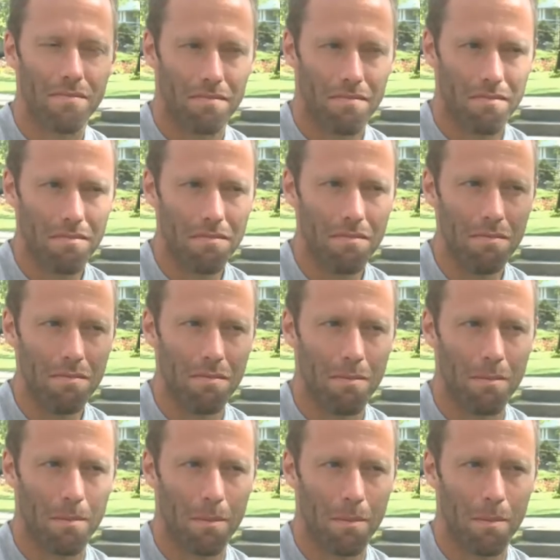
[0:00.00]
it was uh,
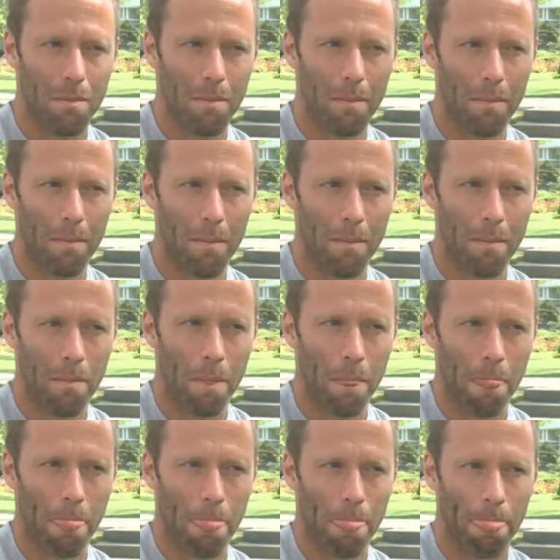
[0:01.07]
the the game
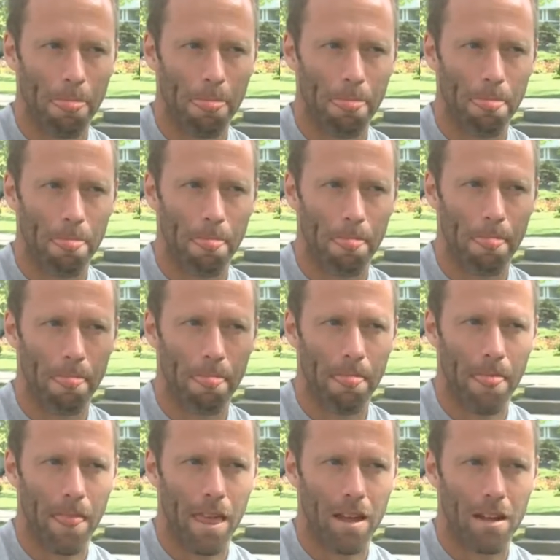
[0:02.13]
uh, the Horia with uh,
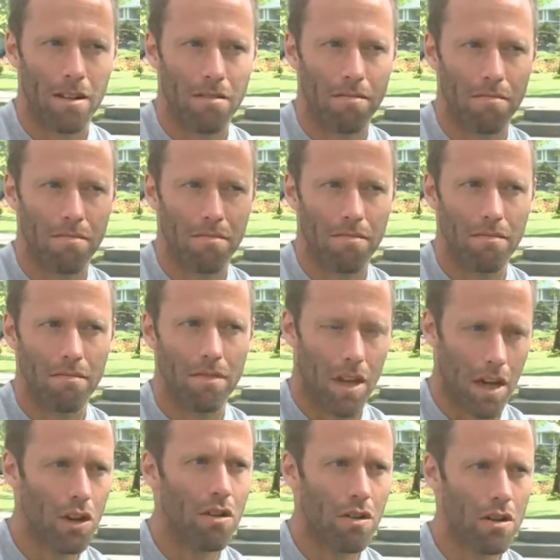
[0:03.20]
Gheorghe Hagi. Yeah,
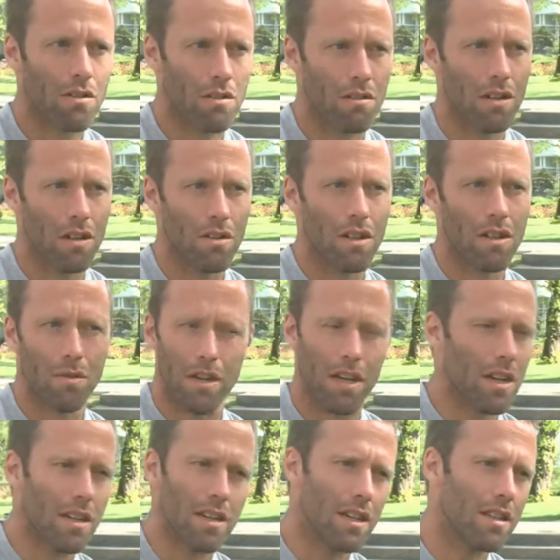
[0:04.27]
I know, I know, I know this one.
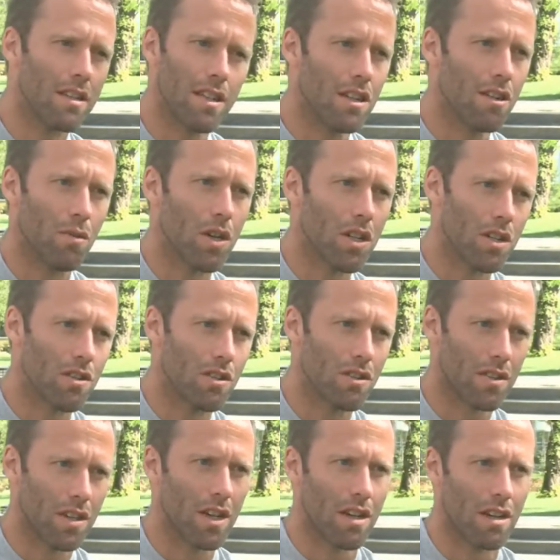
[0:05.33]
I, I did not watch it
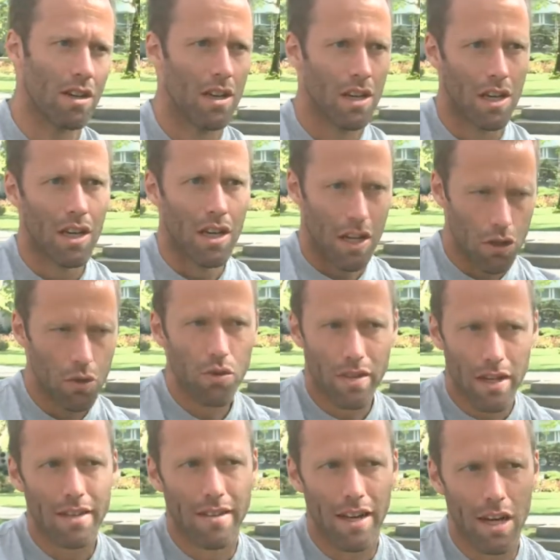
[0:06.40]
because I I used
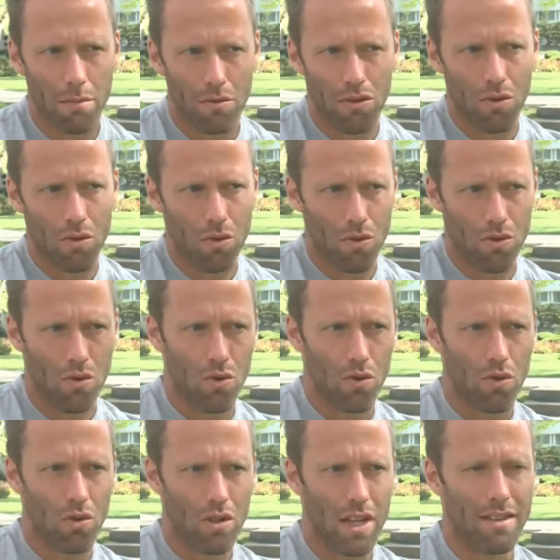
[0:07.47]
that time to
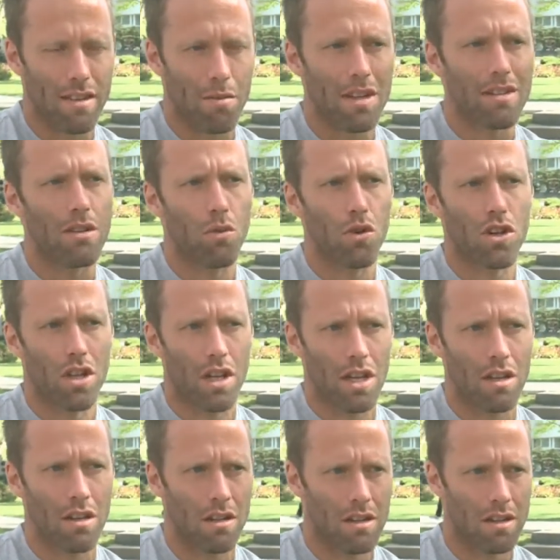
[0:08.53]
to get some extra work in,
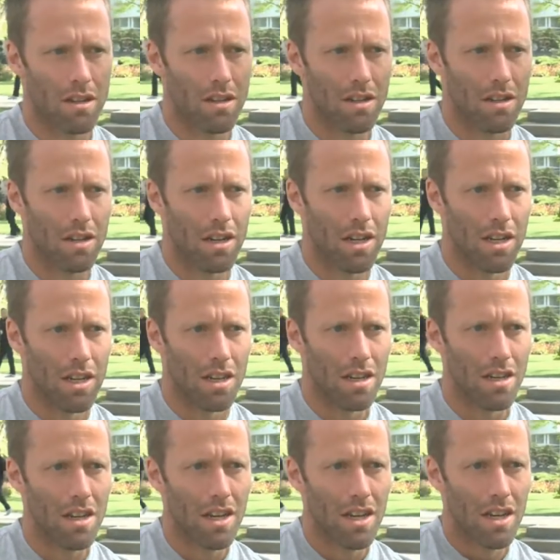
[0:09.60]
and and,
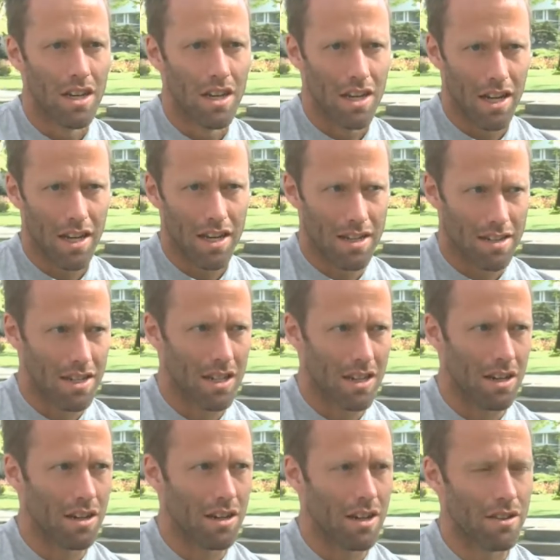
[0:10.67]
and like I said,
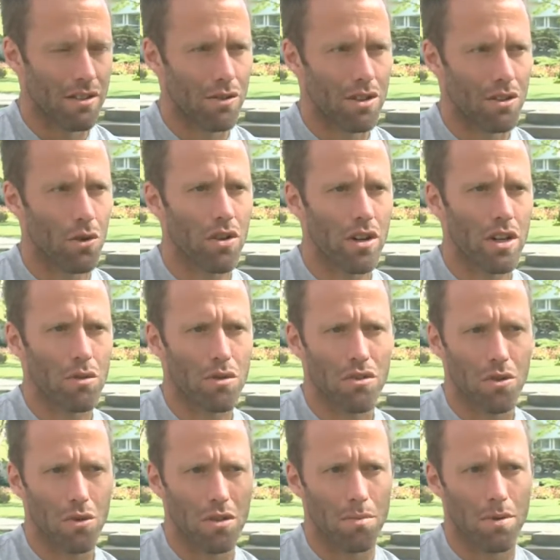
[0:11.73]
I, I thought Horia was
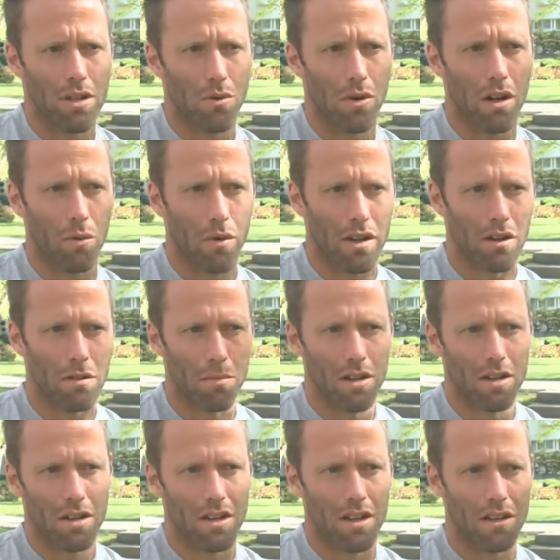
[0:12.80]
doing pretty well without me.
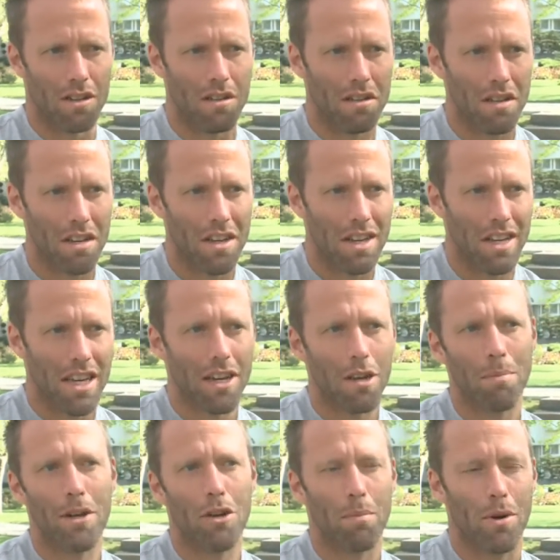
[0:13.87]
He had a he had a
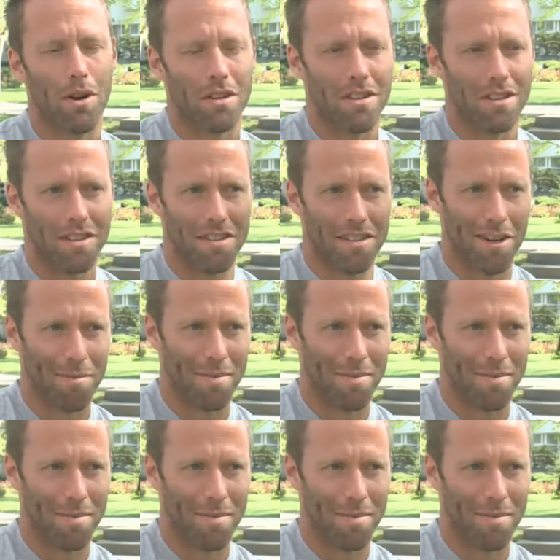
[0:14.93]
better partner this time.